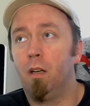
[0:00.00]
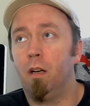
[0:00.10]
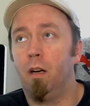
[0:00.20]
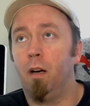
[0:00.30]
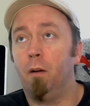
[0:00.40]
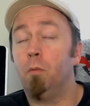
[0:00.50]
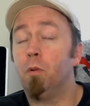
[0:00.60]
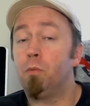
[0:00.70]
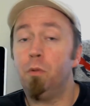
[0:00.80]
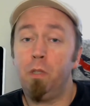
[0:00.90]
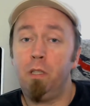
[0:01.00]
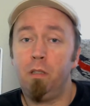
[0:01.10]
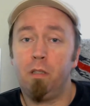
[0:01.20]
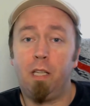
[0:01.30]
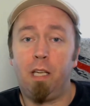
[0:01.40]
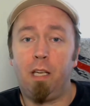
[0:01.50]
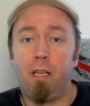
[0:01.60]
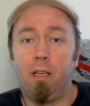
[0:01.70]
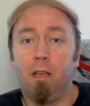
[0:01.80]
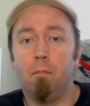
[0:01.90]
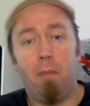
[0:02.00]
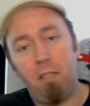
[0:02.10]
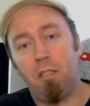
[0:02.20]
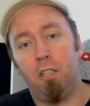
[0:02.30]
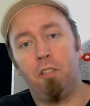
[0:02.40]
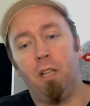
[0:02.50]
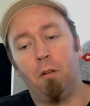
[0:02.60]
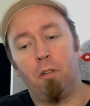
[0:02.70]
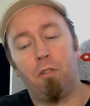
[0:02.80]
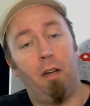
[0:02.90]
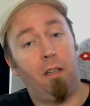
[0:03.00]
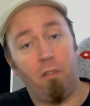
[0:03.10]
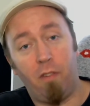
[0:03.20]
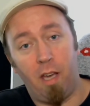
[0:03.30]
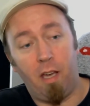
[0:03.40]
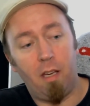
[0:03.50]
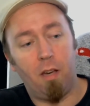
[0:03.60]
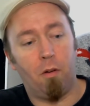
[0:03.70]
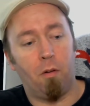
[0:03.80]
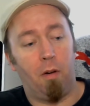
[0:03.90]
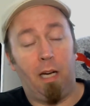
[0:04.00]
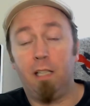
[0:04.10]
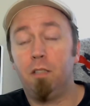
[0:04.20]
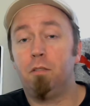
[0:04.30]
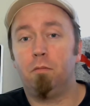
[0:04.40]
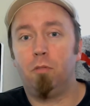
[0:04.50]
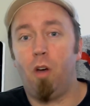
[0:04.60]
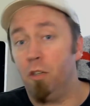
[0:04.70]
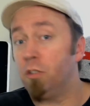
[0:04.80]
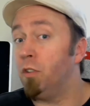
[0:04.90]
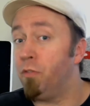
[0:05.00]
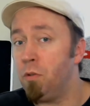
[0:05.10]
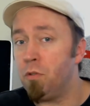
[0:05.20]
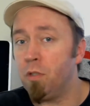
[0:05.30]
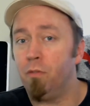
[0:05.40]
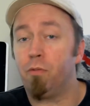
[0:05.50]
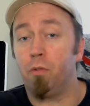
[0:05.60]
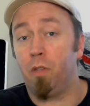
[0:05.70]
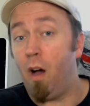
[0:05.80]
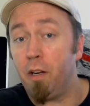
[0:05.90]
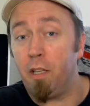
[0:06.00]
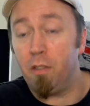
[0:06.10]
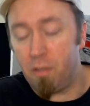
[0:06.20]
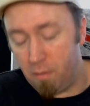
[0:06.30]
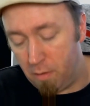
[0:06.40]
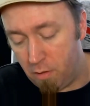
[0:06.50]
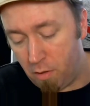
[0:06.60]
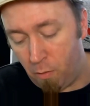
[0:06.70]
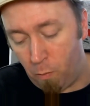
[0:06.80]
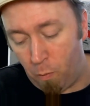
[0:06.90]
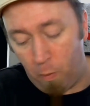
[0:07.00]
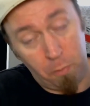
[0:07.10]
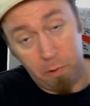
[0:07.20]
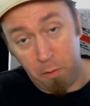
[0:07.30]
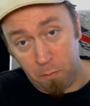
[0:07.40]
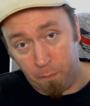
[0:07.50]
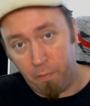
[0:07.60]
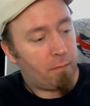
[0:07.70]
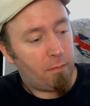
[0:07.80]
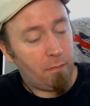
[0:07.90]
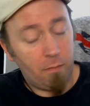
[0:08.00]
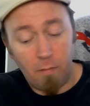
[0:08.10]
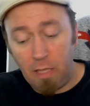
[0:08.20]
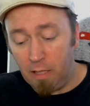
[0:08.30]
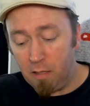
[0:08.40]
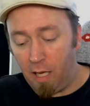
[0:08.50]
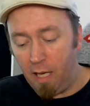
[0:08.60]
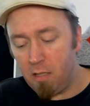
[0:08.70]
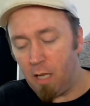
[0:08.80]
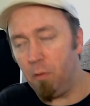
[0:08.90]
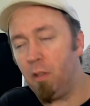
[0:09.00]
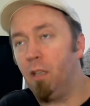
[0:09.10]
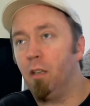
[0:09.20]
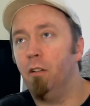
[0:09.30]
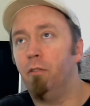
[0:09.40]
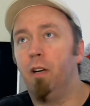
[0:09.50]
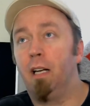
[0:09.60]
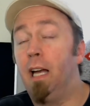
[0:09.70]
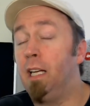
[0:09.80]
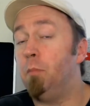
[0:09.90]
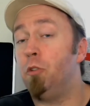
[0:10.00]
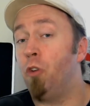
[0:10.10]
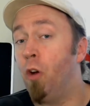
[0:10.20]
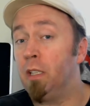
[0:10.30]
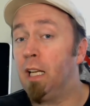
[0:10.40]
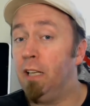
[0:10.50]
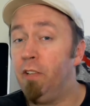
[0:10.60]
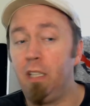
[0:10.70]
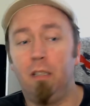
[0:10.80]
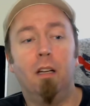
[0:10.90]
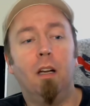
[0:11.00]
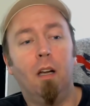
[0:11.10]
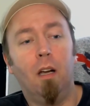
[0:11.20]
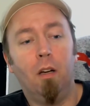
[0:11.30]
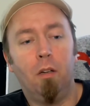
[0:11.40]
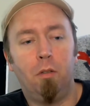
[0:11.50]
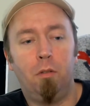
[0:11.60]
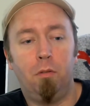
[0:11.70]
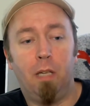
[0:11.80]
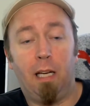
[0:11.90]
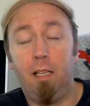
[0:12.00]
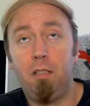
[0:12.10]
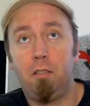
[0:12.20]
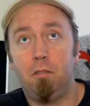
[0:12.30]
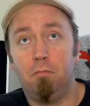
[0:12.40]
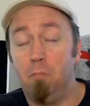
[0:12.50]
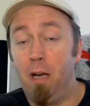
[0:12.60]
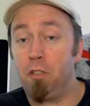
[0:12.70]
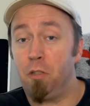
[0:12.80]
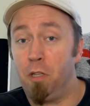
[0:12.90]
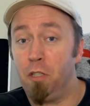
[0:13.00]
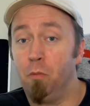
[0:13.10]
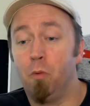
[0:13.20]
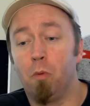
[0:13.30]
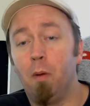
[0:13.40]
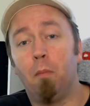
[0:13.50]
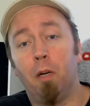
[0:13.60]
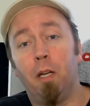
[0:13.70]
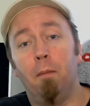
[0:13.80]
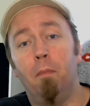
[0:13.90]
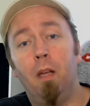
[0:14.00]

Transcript: will ruin the message that we're trying to convey, or at least cause confusion for the audience. So what do? In this case, I would think of a guy named Jan Klimi, who, at least my generation, will remember him